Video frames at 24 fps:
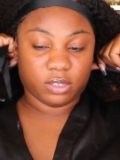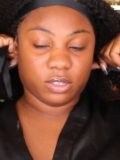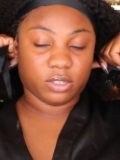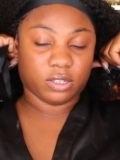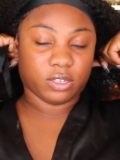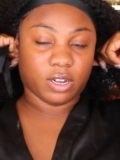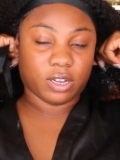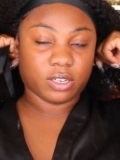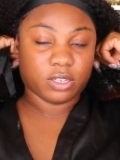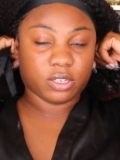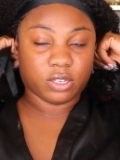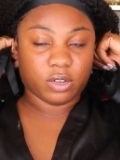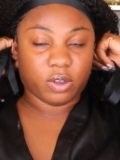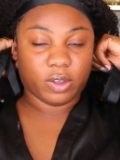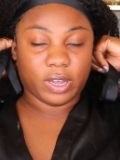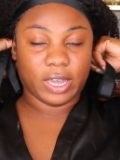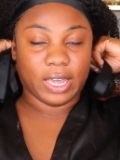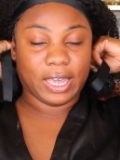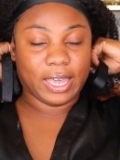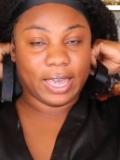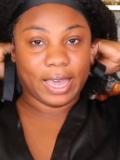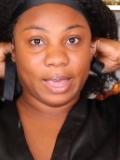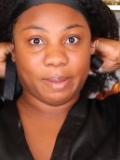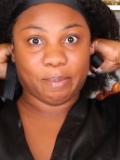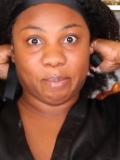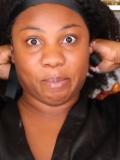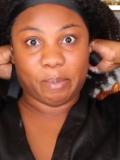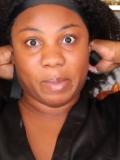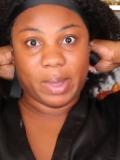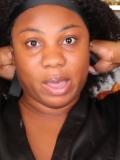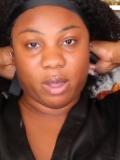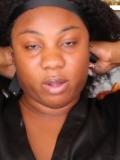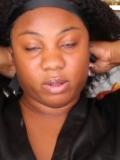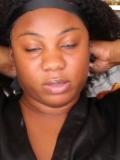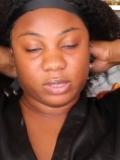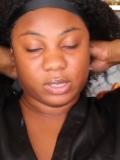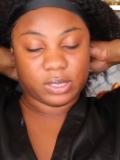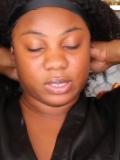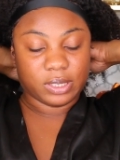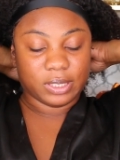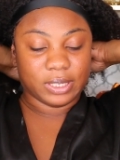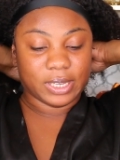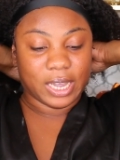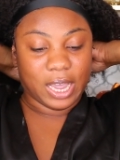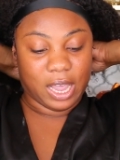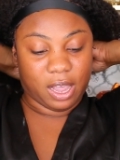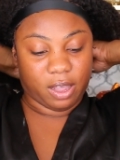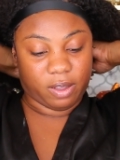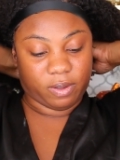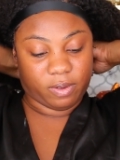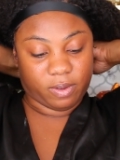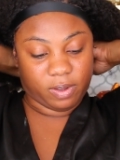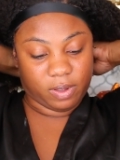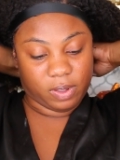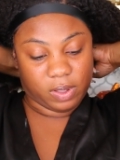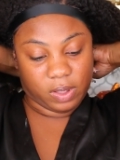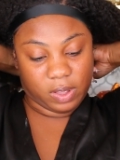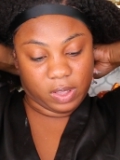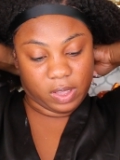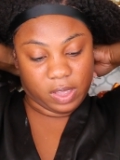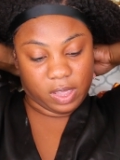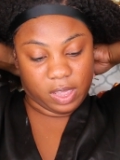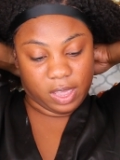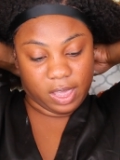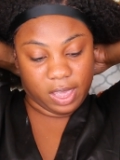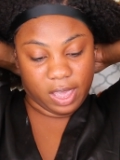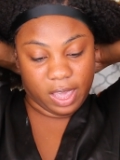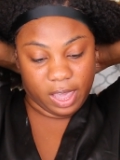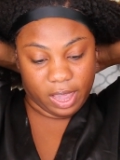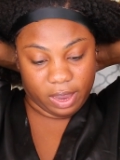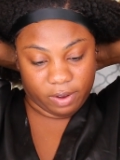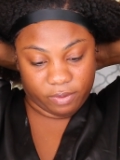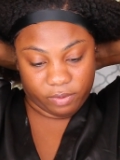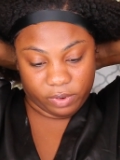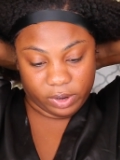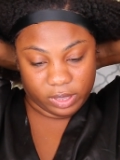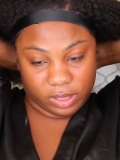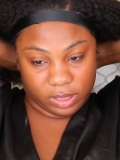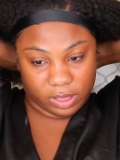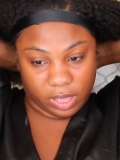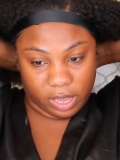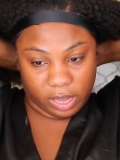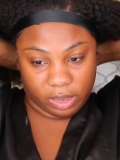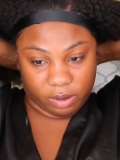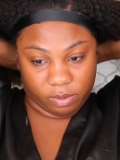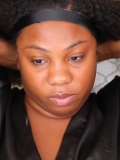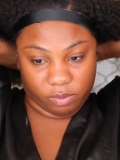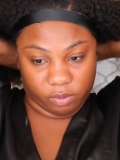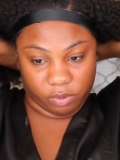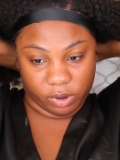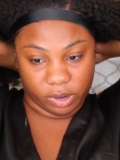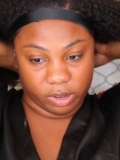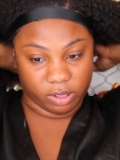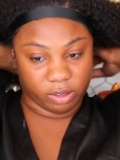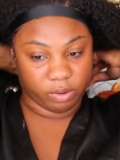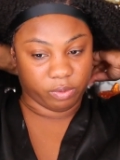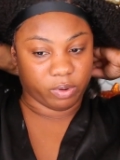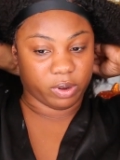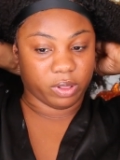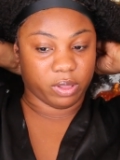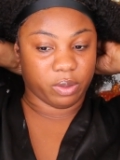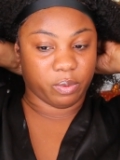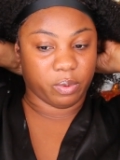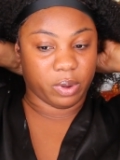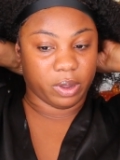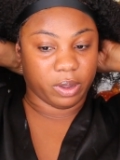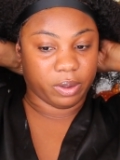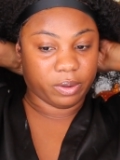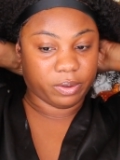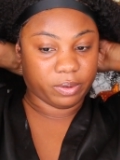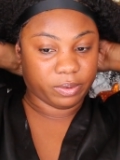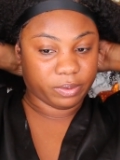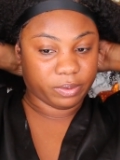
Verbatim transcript: just so it can melt down everything really, really well.